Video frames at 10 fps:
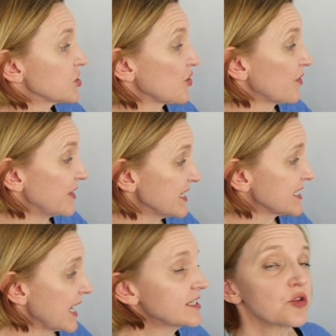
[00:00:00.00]
So this
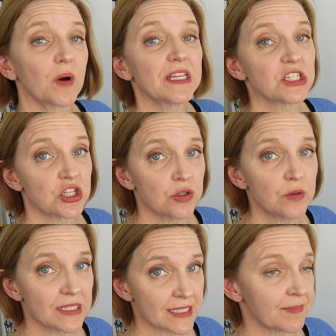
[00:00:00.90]

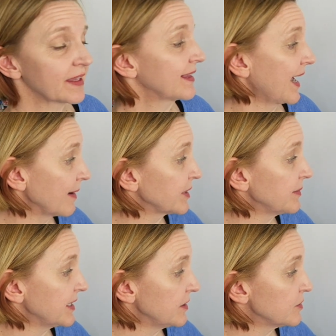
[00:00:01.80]
1022 is something that I'm gonna
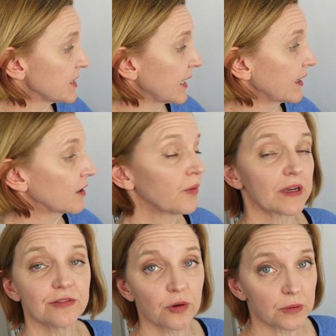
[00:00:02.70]
be using
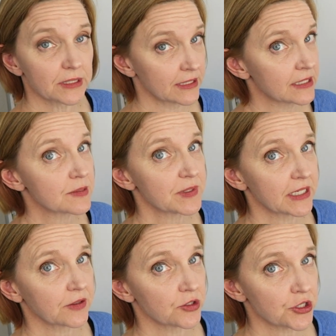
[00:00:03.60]
going forward in this
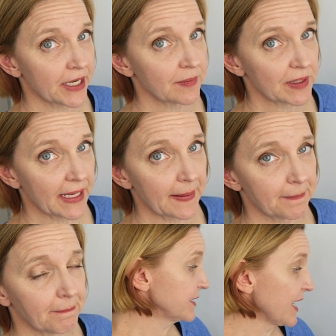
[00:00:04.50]
particular training plan. And
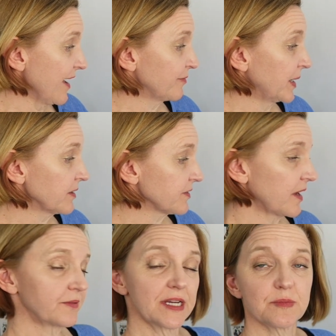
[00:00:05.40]
then this half
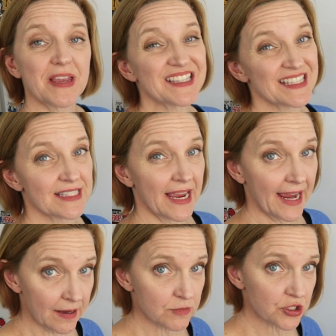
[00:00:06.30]
marathon race pace, since I
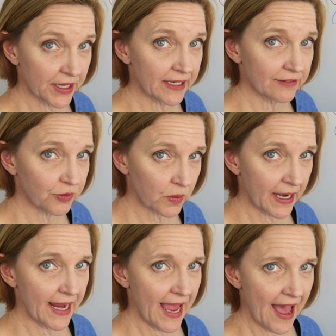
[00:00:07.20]
am training for
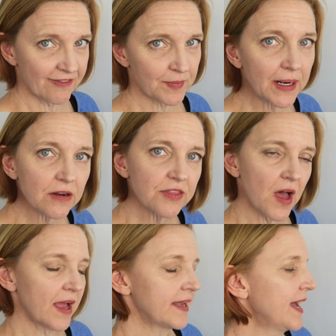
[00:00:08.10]
a half
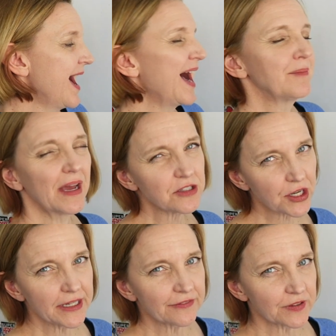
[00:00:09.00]
marathon, I'm not
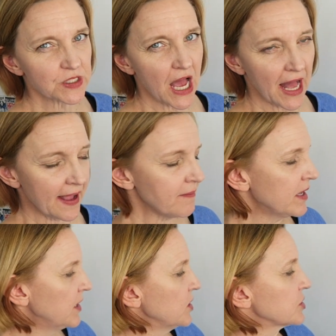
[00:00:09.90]
training for time,
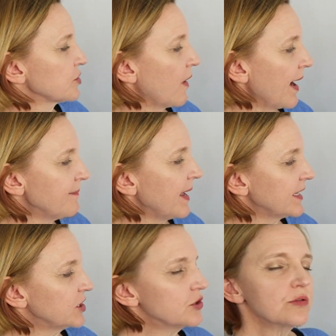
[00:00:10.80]
so I may
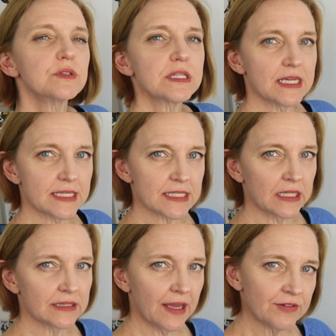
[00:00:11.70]
use this
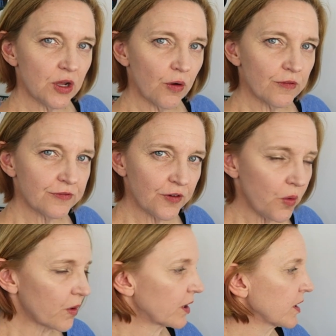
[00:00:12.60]

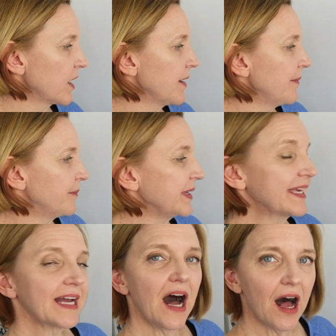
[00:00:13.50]
1104
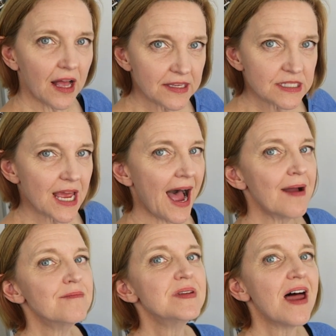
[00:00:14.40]
because
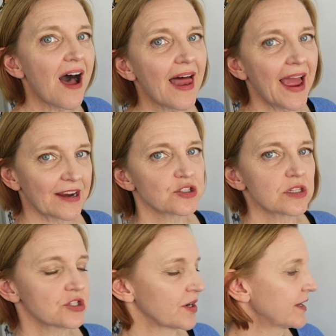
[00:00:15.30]
I'm not
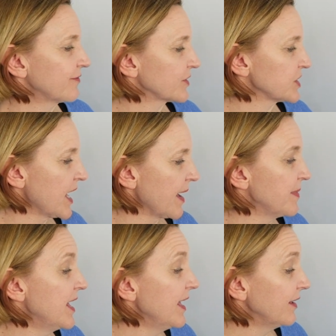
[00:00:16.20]
actually training for
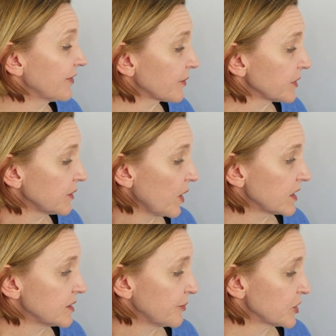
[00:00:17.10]
time. If I really
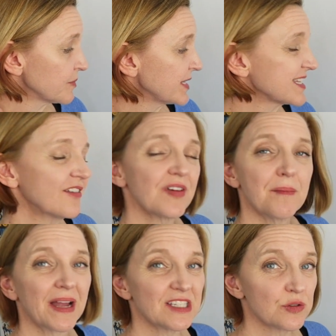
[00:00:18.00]
wanted to push myself, I
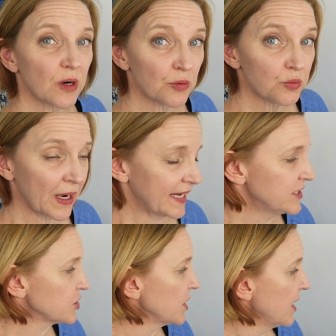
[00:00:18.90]
might do a
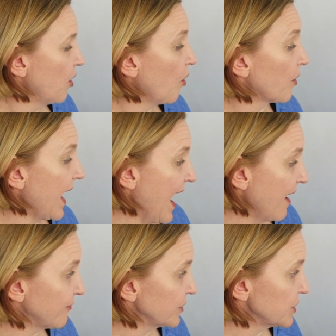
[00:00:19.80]
range or
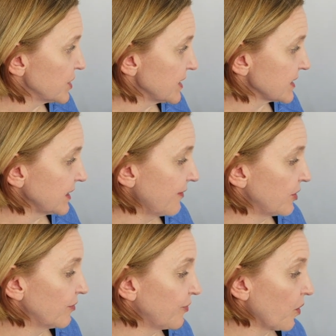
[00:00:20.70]
average this
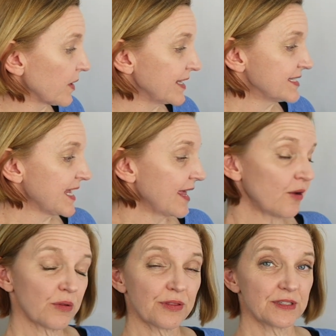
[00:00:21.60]
1104 and
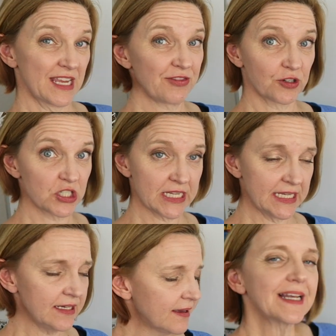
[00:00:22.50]
1013.
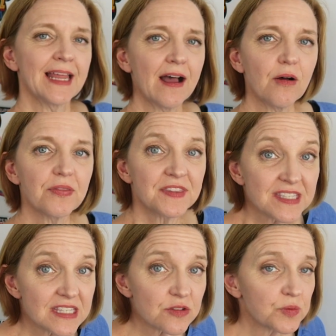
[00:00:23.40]
But right now,
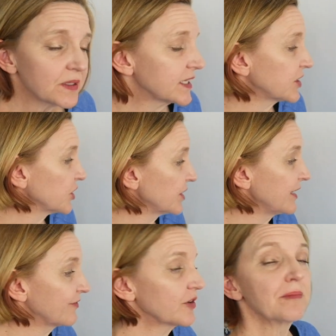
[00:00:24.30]
this is really good
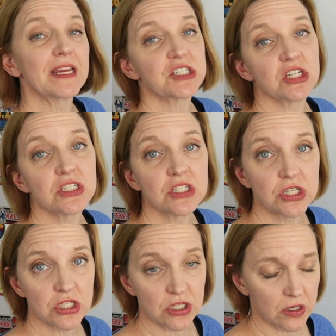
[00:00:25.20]
information to
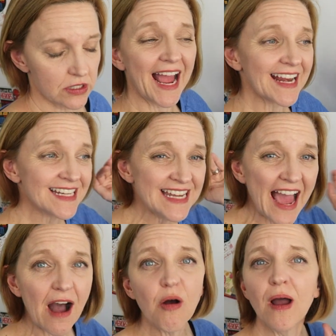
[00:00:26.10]
start. I
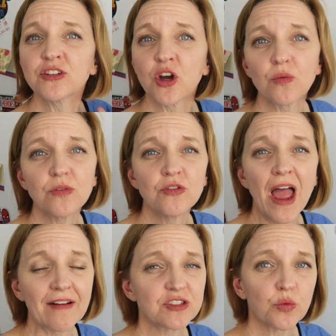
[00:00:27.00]
now don't
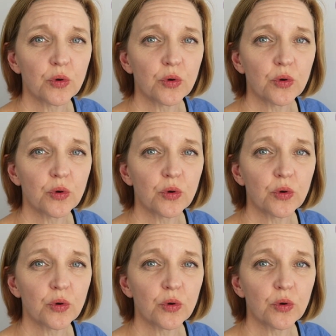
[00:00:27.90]
have to